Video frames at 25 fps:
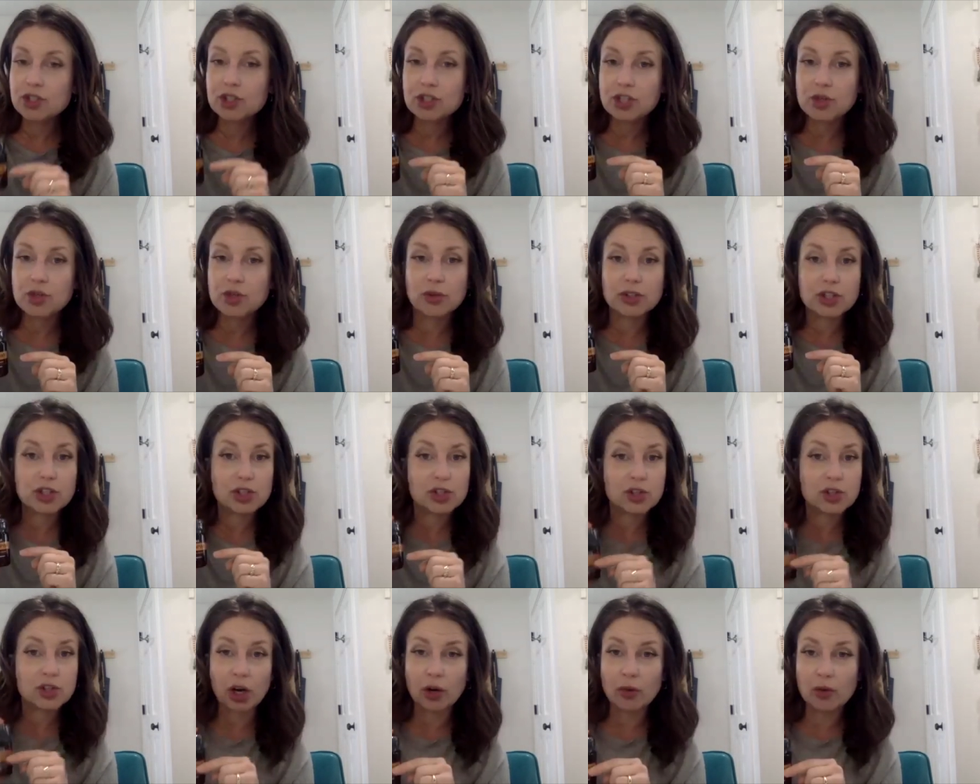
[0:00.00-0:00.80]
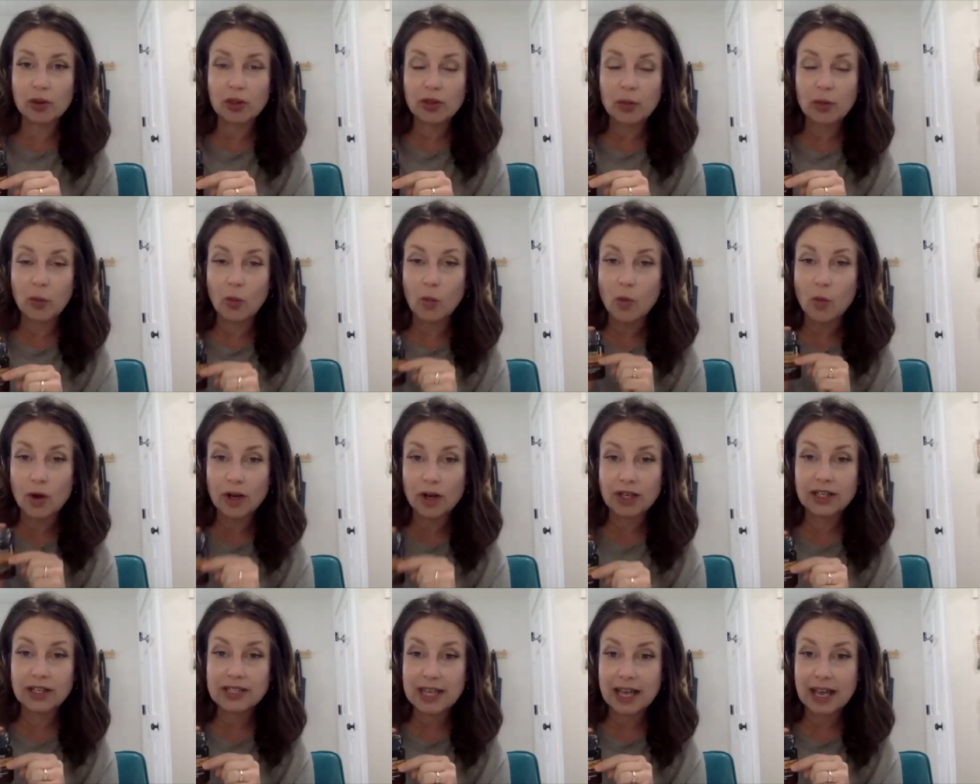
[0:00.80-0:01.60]
you can start with
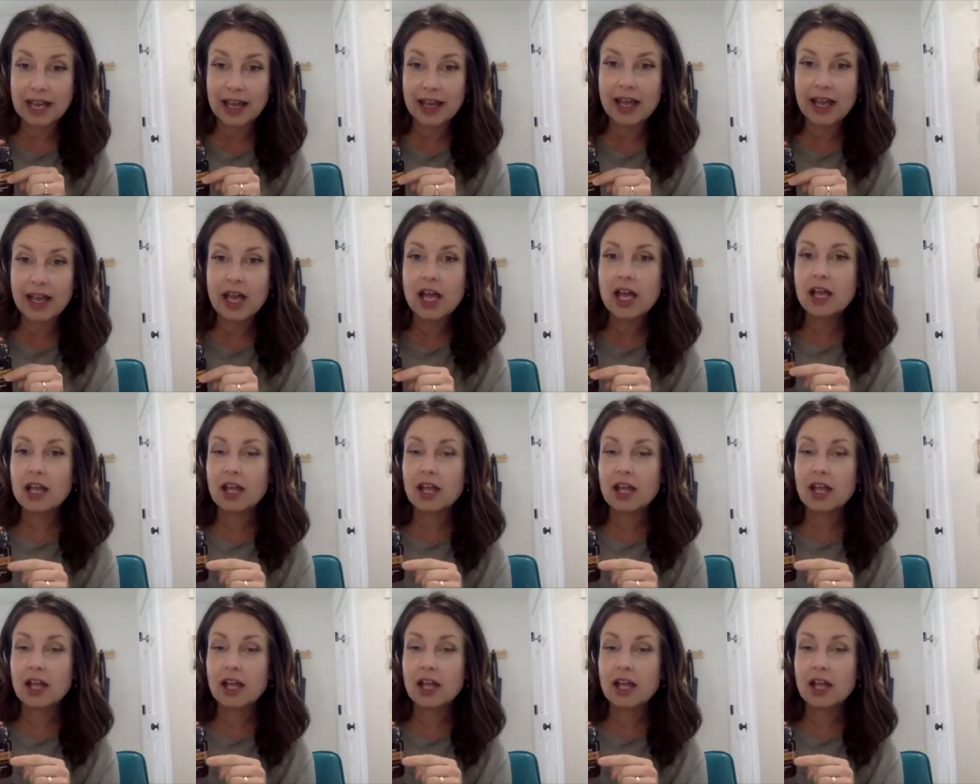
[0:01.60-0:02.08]
one a day.